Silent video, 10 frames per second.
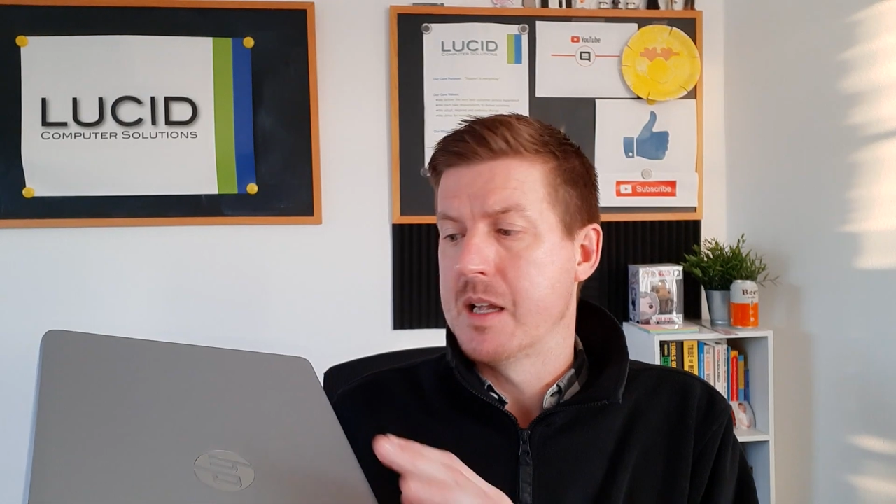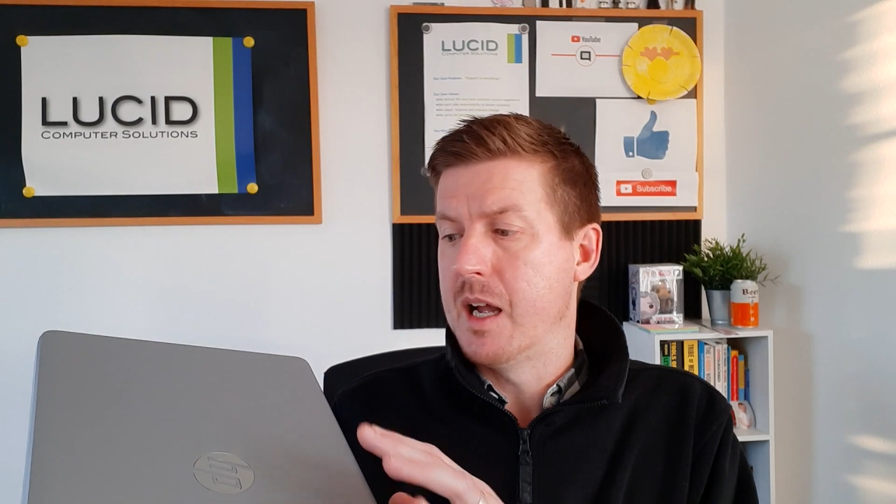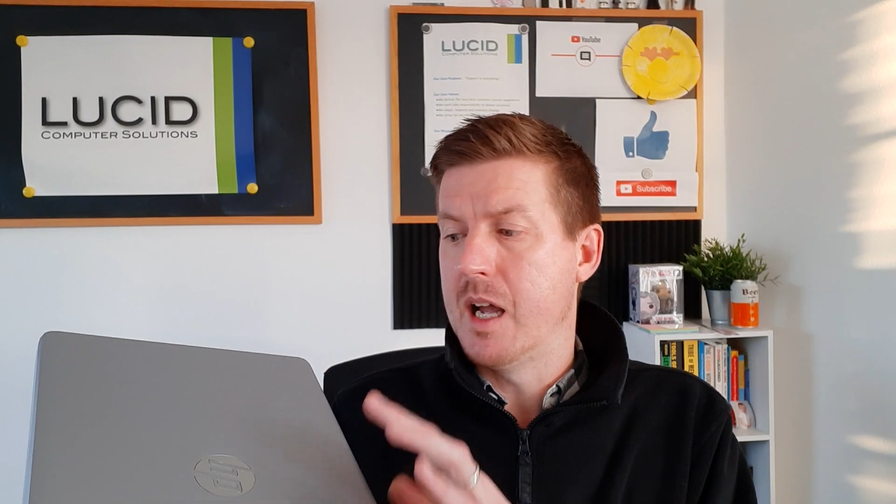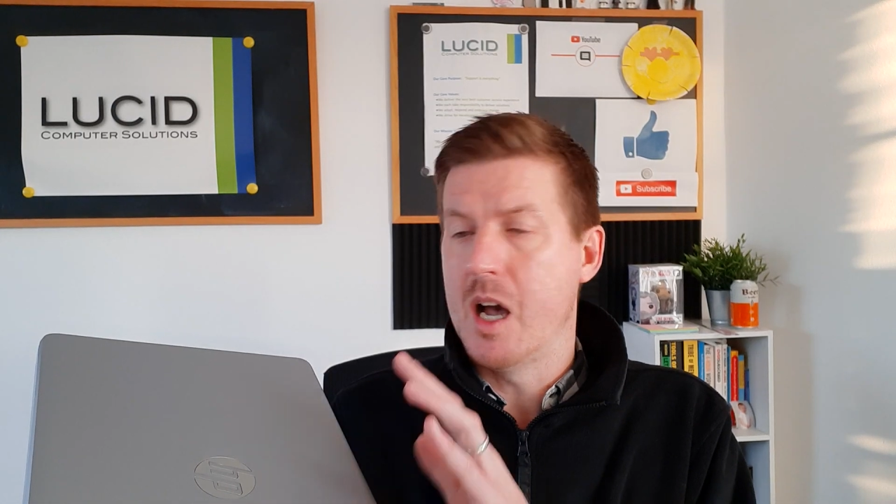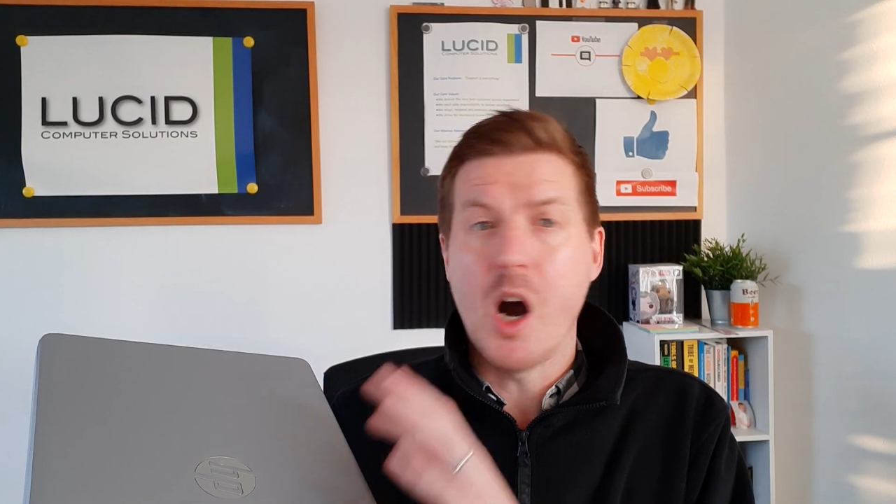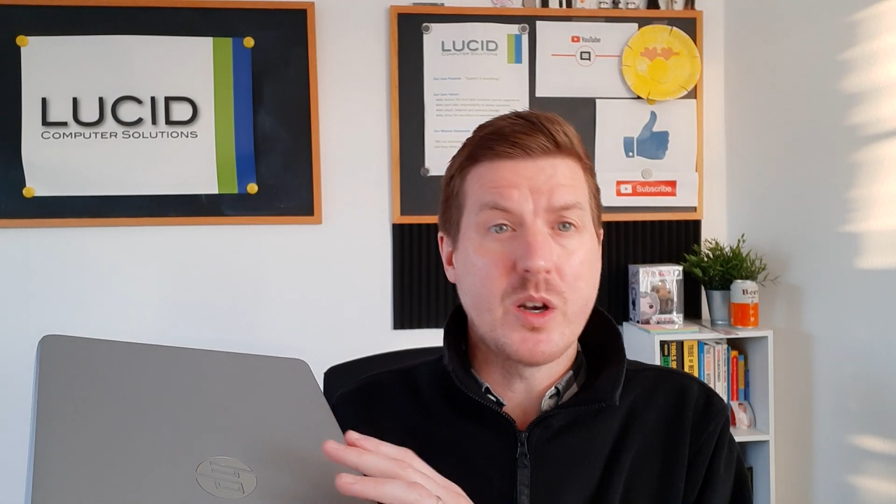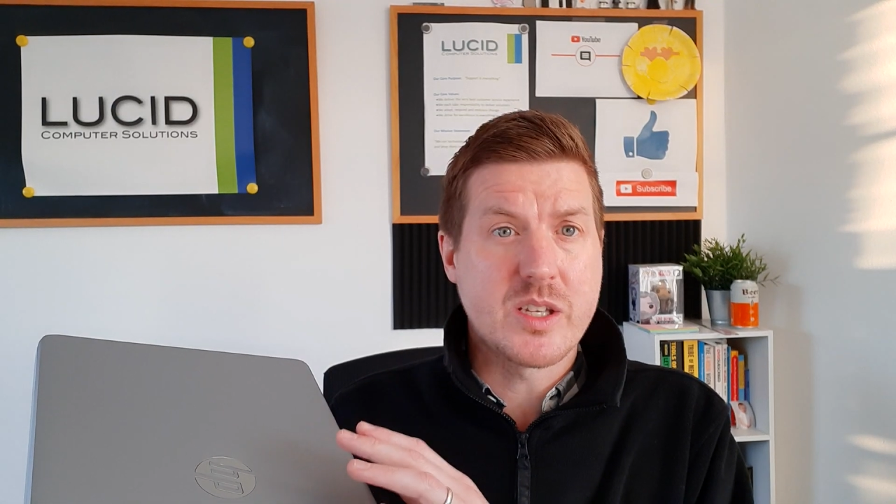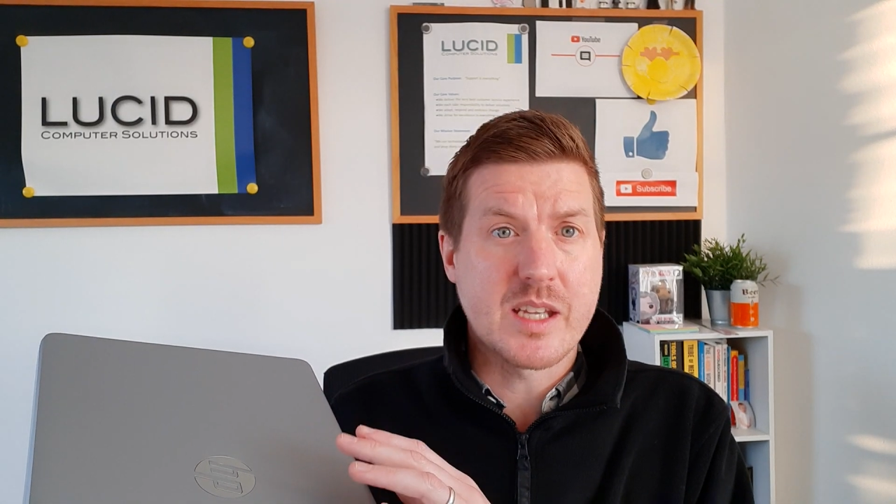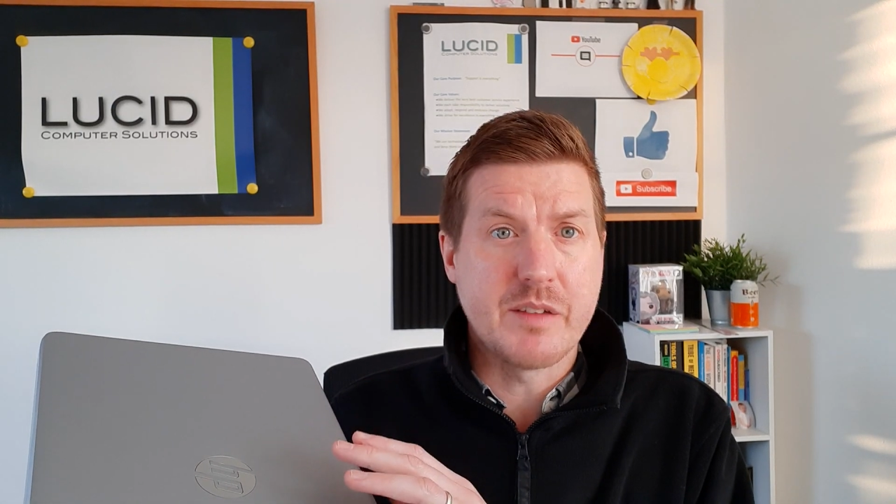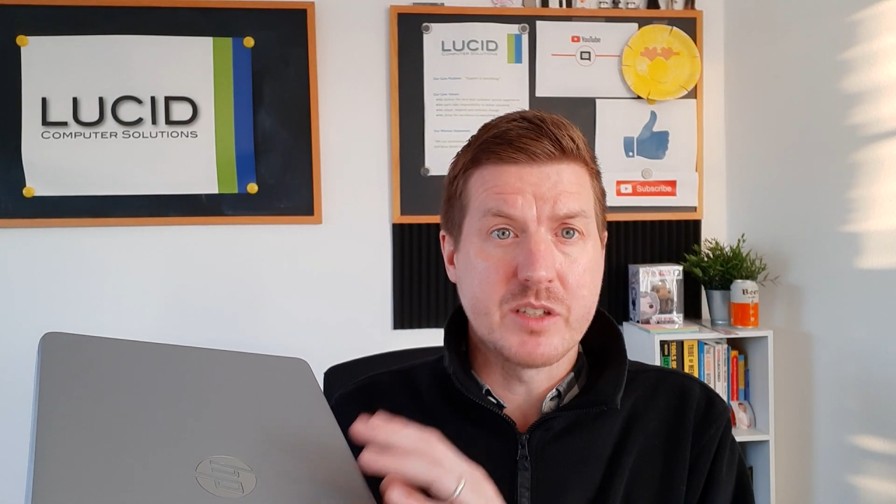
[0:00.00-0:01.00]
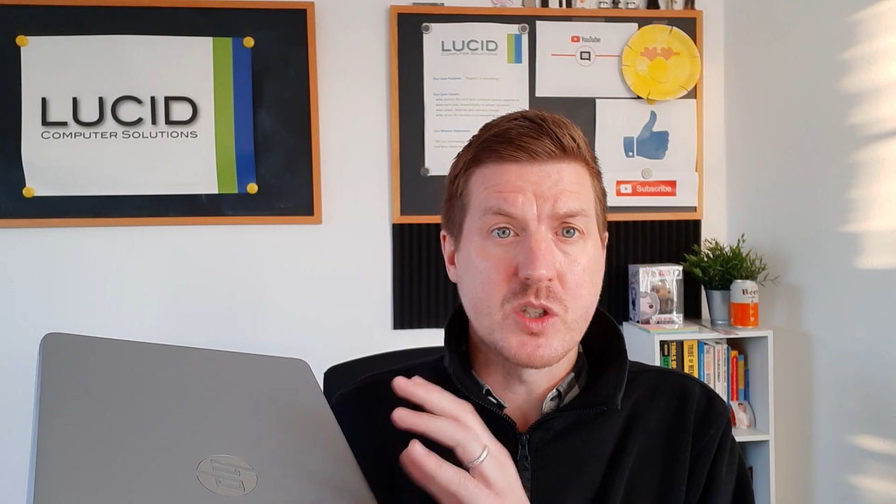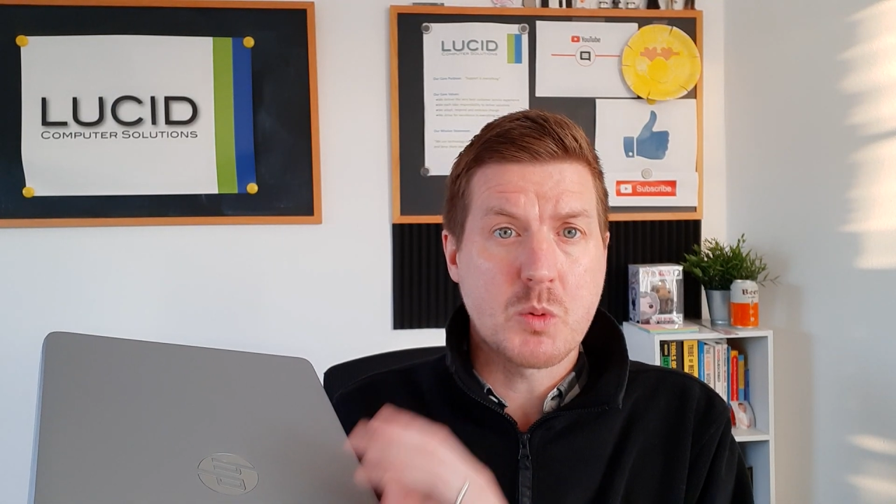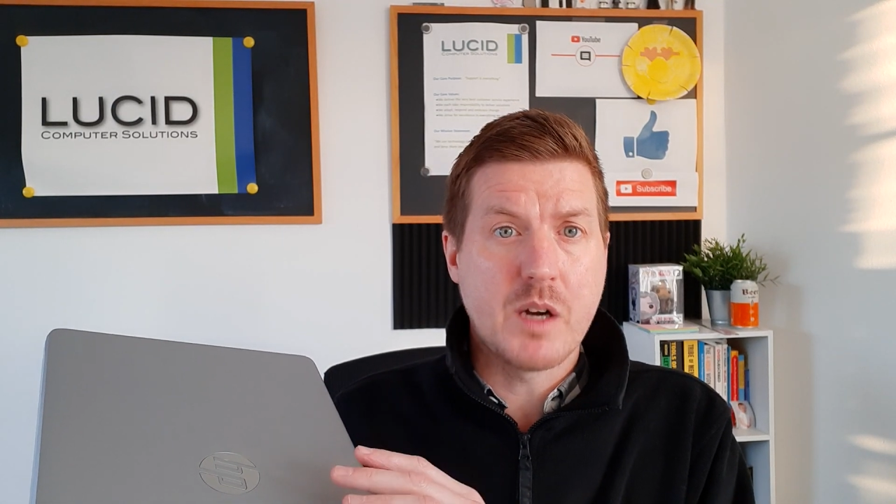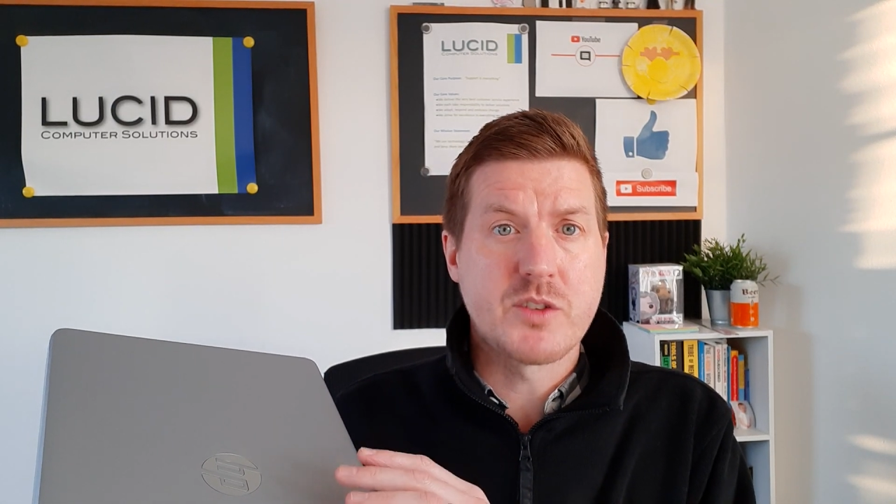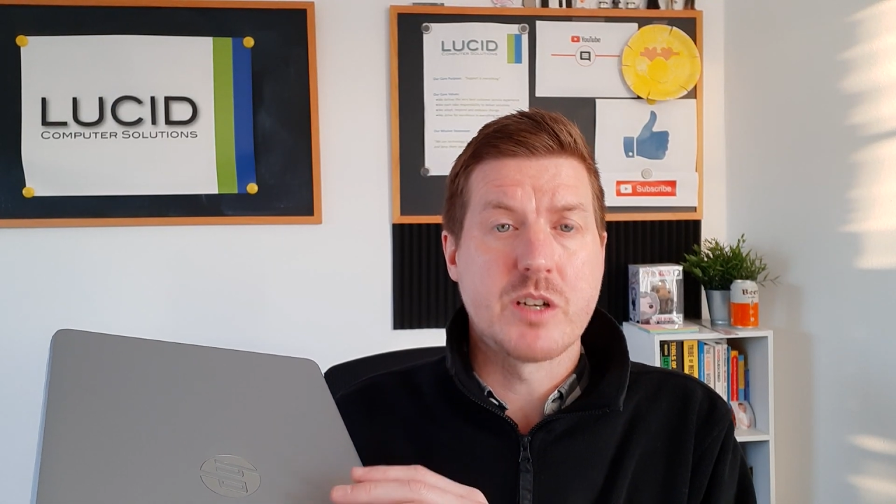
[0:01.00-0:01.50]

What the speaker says: i7 12th